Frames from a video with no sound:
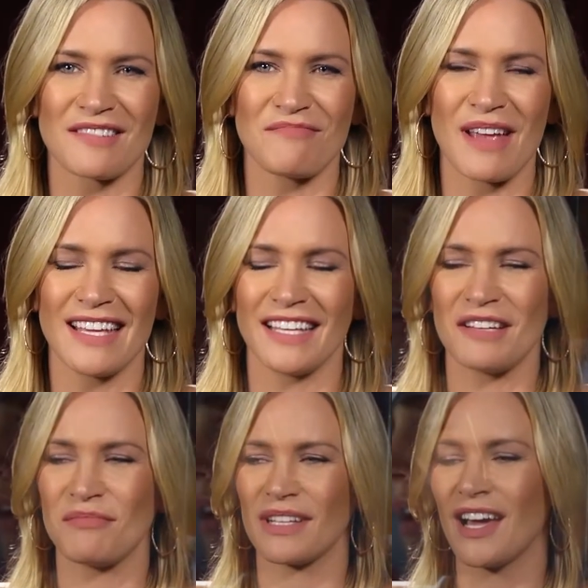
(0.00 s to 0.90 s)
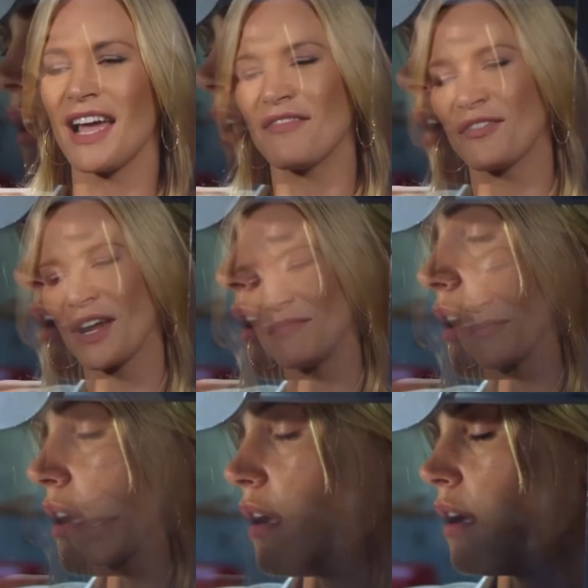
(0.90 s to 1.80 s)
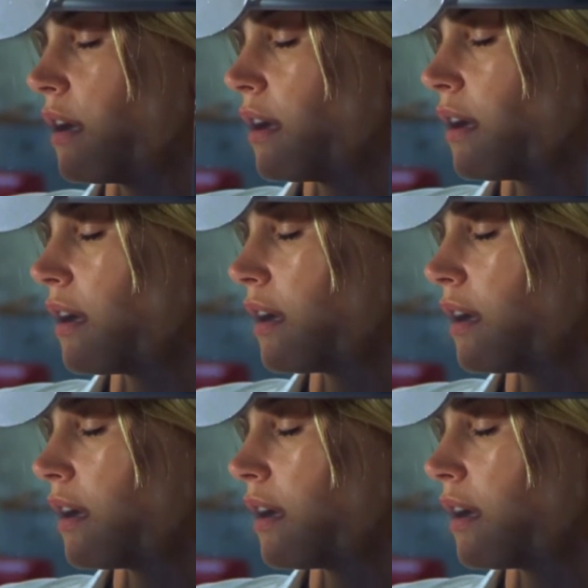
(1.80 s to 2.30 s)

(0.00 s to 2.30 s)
of making it. But now I have great memories from that.